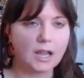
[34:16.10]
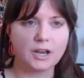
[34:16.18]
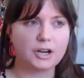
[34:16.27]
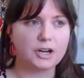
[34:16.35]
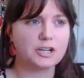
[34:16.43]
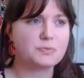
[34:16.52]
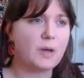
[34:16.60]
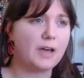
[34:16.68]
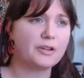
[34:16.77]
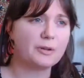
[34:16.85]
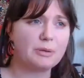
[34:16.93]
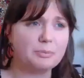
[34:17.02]
encourage
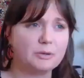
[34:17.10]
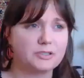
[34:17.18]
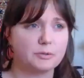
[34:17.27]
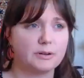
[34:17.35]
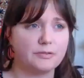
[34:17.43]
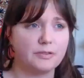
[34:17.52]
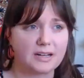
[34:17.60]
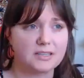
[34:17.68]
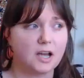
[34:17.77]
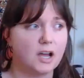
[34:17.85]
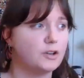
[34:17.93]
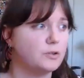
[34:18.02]
other people to
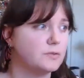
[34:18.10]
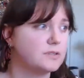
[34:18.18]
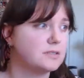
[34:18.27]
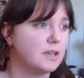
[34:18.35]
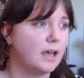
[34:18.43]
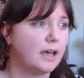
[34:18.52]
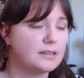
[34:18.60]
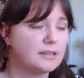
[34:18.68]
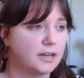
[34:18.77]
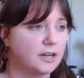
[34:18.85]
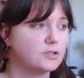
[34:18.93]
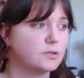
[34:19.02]
reflect on whose
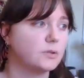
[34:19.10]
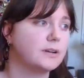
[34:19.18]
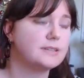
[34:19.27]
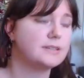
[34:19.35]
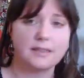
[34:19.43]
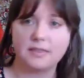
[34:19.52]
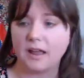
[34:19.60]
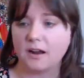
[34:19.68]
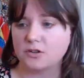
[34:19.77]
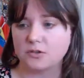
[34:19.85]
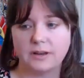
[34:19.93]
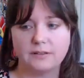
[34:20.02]
territories that they
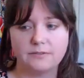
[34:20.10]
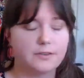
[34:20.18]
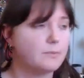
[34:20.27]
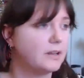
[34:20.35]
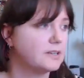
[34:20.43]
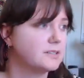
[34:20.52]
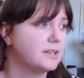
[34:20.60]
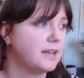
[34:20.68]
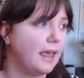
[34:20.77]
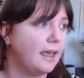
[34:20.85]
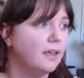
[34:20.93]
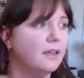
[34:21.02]
are joining from here
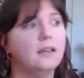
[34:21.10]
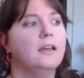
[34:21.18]
today.